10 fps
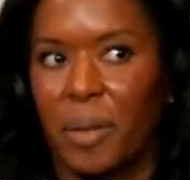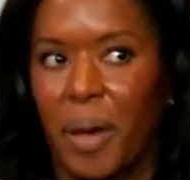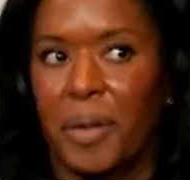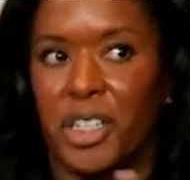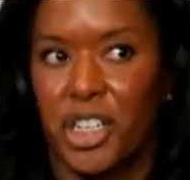I'm
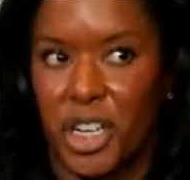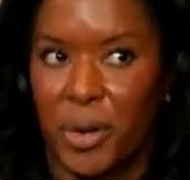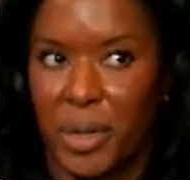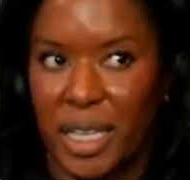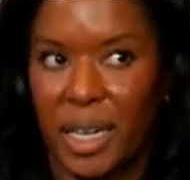happy to
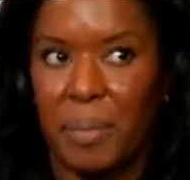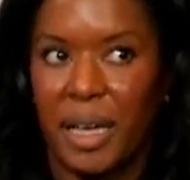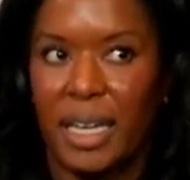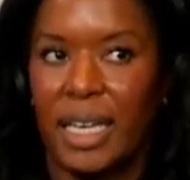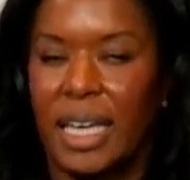share with
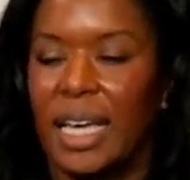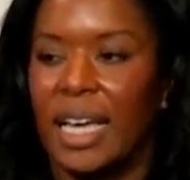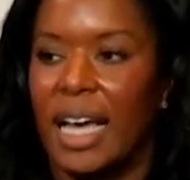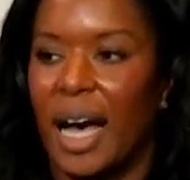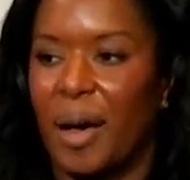anybody.
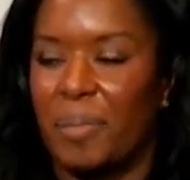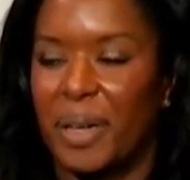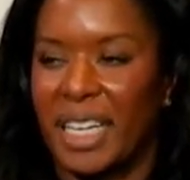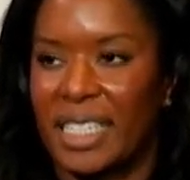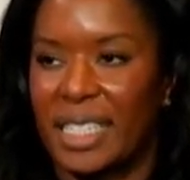
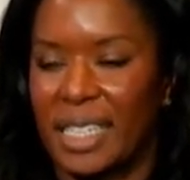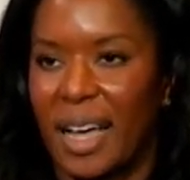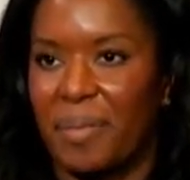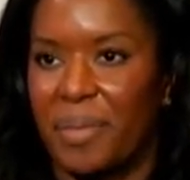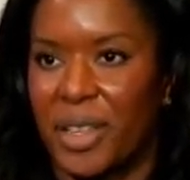But it's
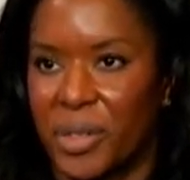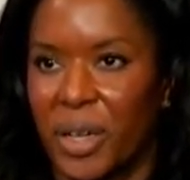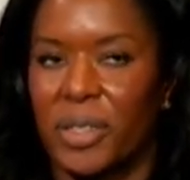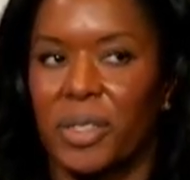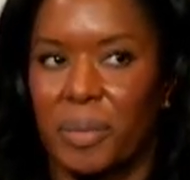there's
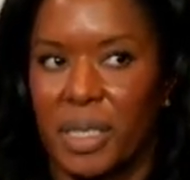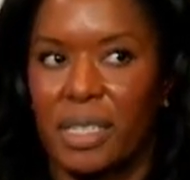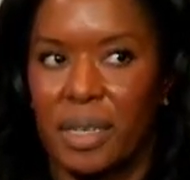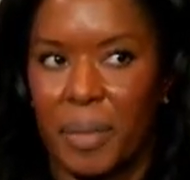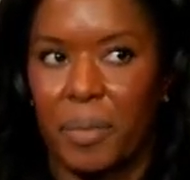also some
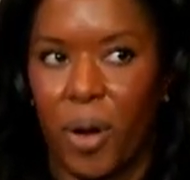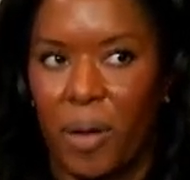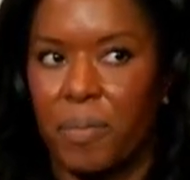systemic